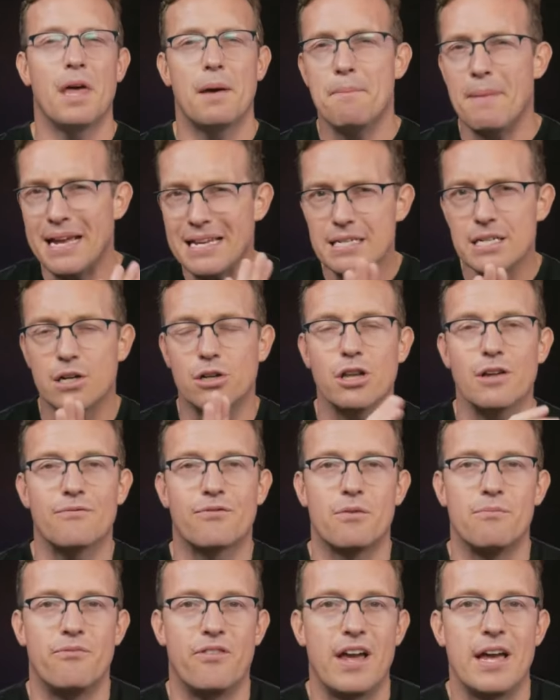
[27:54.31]
Amazing clip
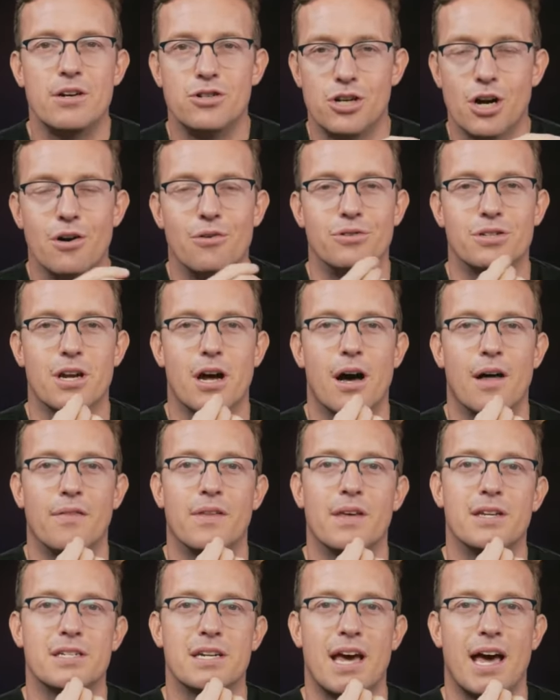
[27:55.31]
from Van Jones on this,